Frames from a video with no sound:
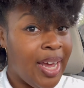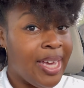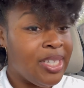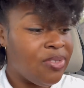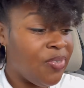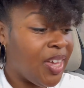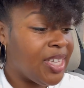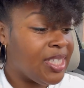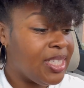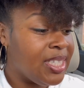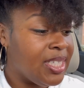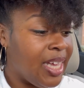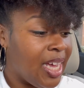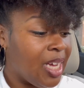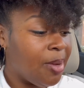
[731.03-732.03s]
nice
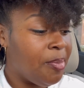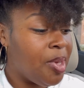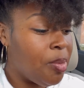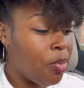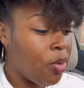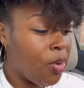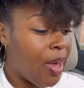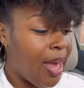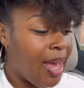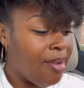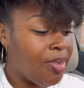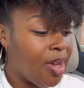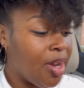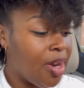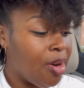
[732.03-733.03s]
faces. Like people have
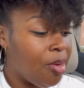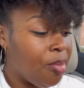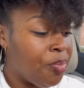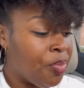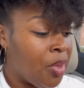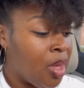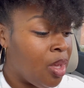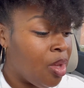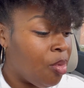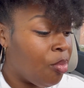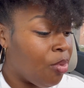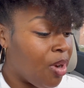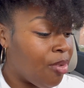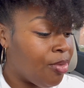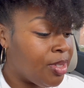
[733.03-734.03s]
their
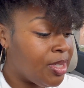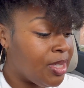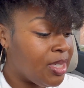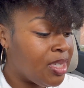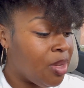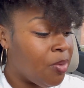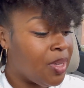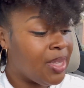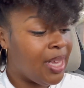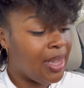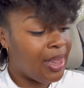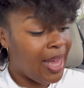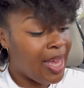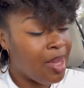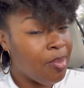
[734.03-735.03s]
preferences on what they
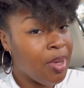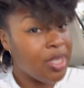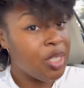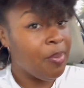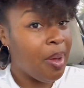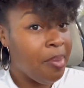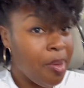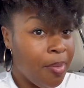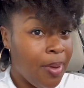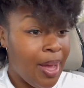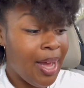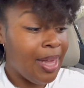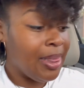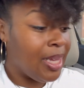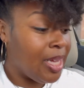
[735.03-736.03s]
like most about people.
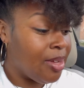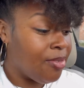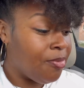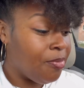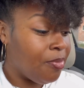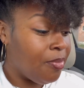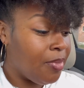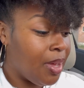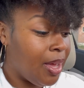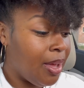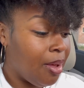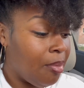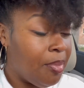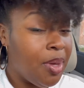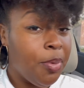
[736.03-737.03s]
I love
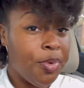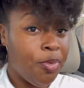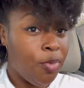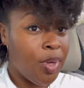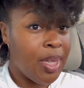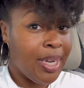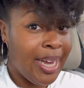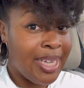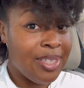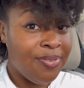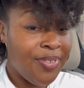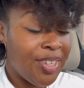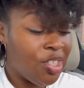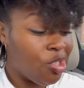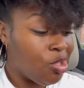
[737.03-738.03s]
uh, men with really nice
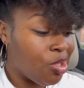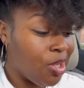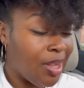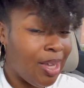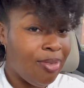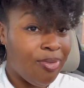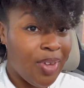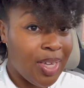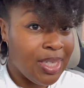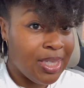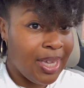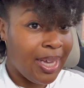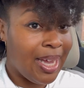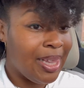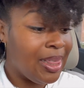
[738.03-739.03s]
features on their face.
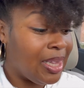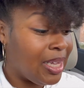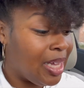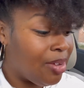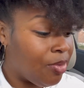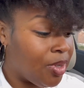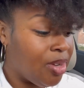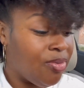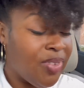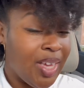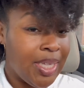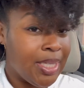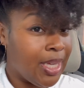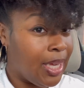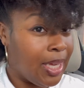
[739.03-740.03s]
Like I love when a
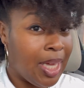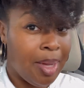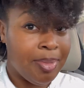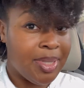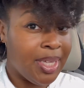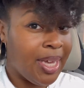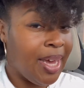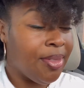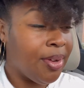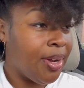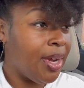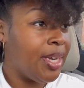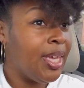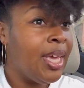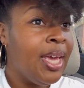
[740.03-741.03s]
face can come together,
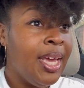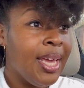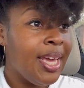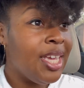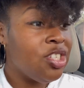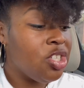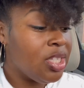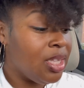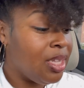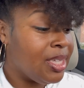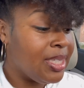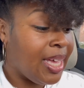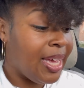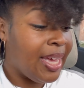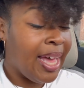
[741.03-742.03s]
honey. It just
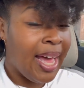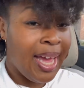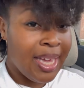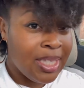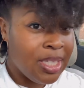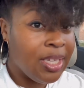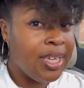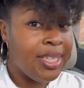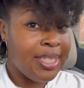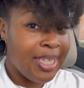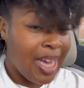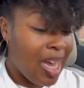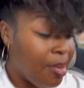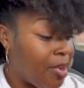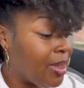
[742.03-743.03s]
looks like God took his
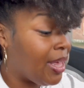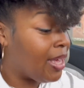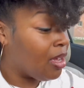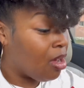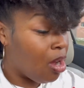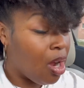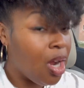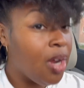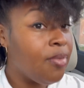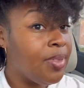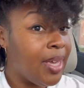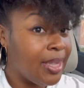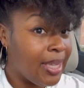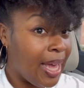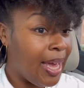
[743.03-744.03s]
time and like carved
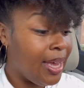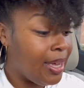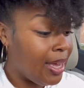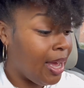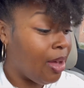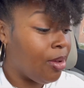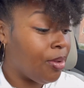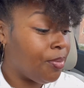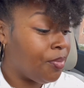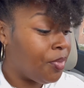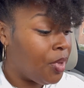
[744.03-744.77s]
that thing out.